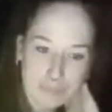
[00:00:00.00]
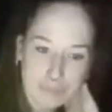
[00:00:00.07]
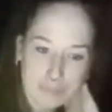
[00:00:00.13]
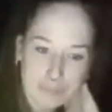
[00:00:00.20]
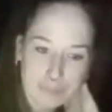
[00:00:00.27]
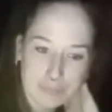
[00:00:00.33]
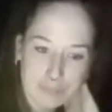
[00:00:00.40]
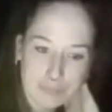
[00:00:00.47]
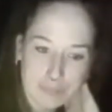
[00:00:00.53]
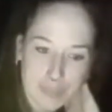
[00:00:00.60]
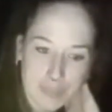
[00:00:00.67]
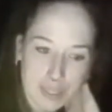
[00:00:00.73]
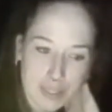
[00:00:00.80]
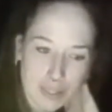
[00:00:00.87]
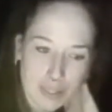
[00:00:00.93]
well,
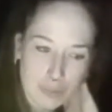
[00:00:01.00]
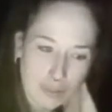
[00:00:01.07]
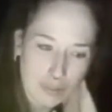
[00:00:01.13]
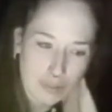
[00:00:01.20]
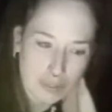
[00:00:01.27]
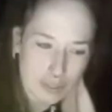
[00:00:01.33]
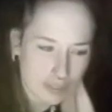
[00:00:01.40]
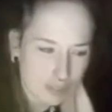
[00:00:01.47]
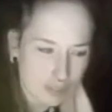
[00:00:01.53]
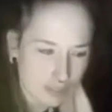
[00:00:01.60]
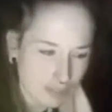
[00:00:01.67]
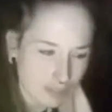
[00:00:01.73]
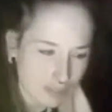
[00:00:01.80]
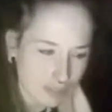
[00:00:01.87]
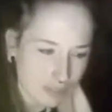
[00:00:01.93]
of
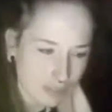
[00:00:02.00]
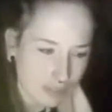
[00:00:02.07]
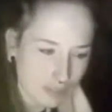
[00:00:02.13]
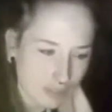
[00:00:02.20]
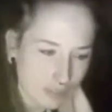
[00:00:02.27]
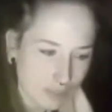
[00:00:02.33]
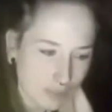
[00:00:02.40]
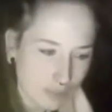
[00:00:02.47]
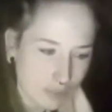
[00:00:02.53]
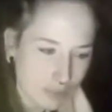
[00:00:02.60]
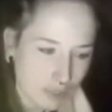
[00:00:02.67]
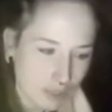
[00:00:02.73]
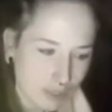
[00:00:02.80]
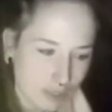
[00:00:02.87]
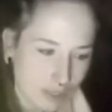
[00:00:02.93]
course they
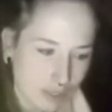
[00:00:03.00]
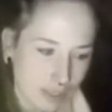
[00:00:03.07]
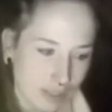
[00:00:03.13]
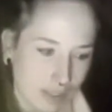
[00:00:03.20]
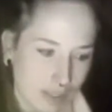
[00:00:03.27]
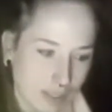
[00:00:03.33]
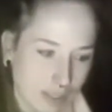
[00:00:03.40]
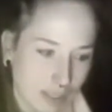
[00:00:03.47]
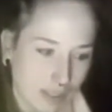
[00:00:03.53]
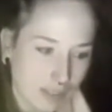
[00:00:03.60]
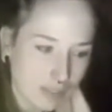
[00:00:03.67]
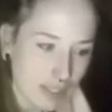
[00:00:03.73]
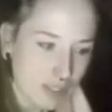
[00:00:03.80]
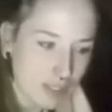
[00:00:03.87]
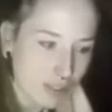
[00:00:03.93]
can take on
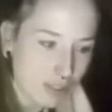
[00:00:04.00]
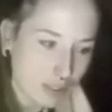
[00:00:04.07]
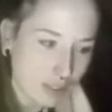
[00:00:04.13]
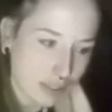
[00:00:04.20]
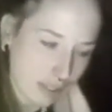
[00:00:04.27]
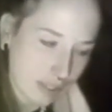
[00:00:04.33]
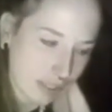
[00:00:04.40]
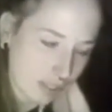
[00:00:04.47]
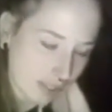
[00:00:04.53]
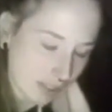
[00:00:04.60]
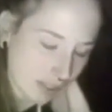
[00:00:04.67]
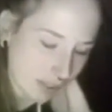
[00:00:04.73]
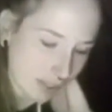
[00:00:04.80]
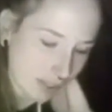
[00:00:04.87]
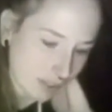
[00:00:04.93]
any
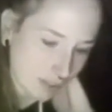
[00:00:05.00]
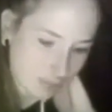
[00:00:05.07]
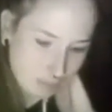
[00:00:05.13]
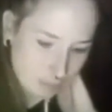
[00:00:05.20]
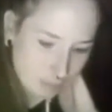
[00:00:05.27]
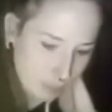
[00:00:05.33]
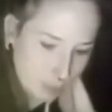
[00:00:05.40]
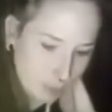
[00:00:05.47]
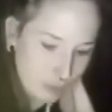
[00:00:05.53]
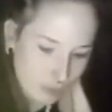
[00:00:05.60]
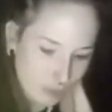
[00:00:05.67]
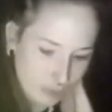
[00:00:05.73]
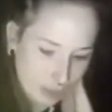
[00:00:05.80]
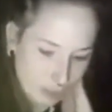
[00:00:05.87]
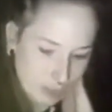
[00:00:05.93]
most of them can deal
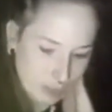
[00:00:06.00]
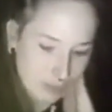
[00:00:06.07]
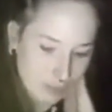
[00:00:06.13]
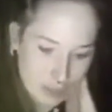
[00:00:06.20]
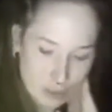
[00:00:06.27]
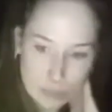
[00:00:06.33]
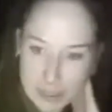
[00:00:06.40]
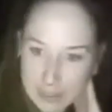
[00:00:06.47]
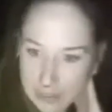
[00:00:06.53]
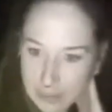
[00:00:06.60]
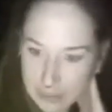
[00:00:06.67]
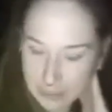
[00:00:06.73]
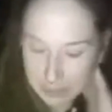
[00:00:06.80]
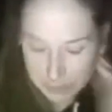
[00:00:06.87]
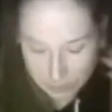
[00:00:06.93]
with sort
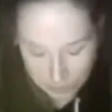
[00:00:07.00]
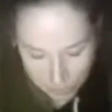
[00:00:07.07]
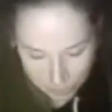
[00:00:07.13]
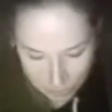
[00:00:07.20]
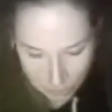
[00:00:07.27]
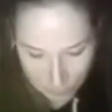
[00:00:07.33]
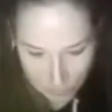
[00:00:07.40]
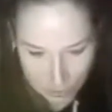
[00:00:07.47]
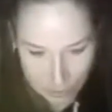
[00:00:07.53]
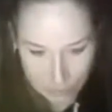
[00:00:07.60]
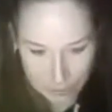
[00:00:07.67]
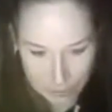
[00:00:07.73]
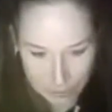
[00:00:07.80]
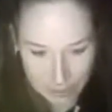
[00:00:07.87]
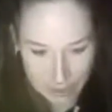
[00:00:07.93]
of lower energies, but
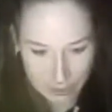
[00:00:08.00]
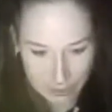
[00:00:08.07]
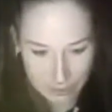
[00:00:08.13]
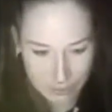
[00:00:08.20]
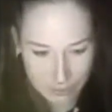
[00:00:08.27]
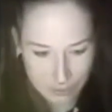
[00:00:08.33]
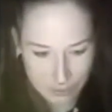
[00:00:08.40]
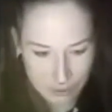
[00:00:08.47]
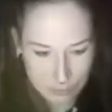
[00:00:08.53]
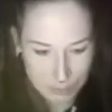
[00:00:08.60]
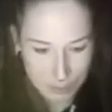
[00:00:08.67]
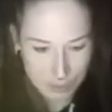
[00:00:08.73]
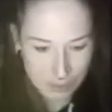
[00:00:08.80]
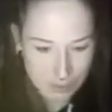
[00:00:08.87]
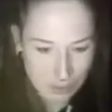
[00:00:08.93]
they still want to,